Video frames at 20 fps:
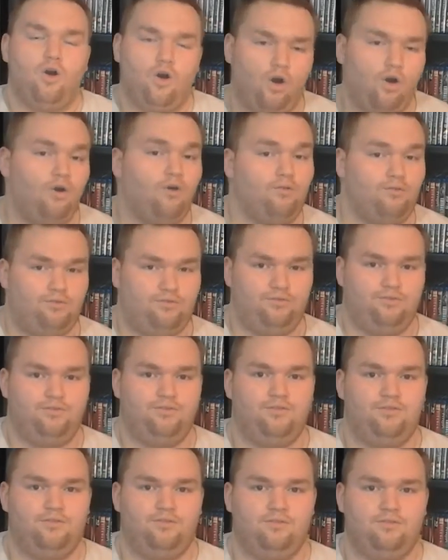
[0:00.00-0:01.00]
of
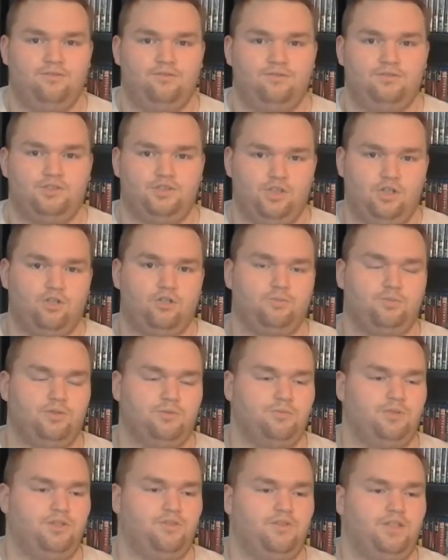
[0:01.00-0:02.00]
the Jungle
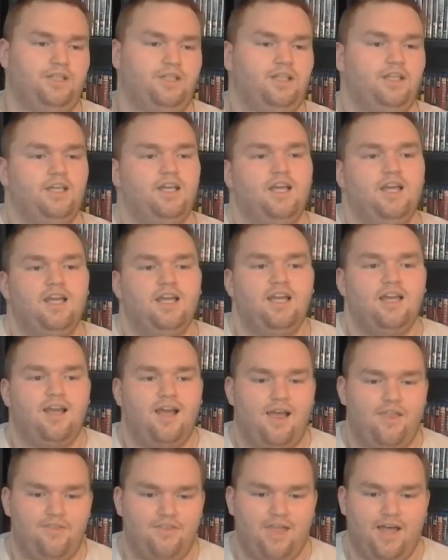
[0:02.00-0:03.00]
Book movie,
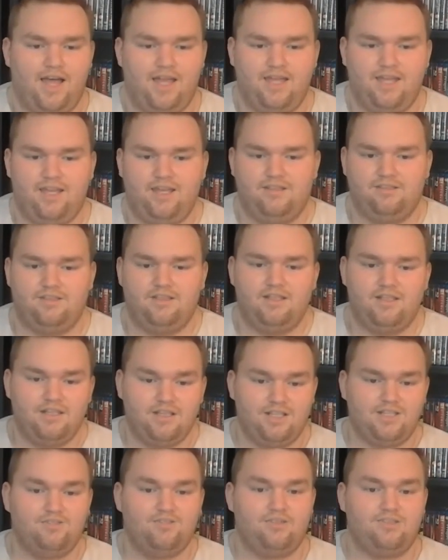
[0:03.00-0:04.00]
and that is
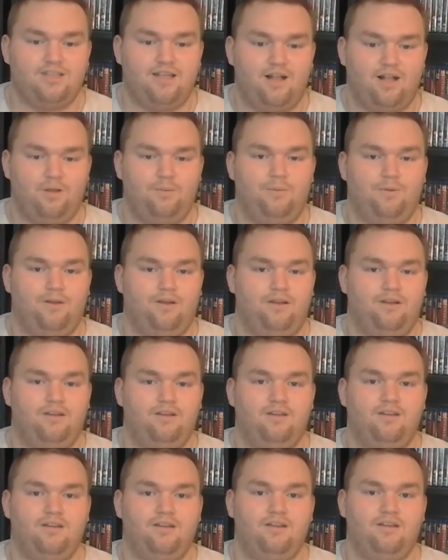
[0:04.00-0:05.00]
Idris Elba
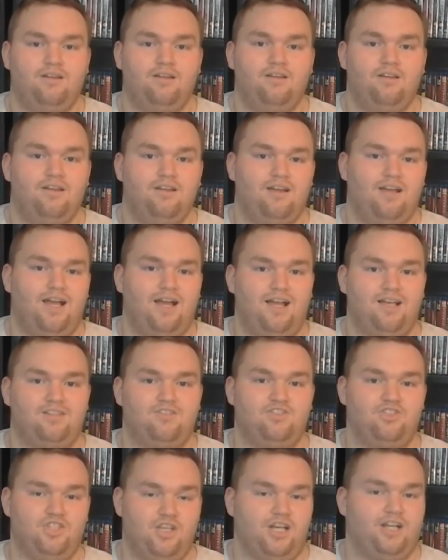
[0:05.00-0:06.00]

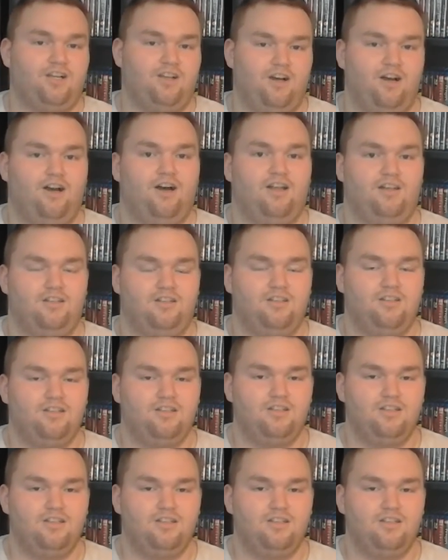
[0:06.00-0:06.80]
as Shere Khan.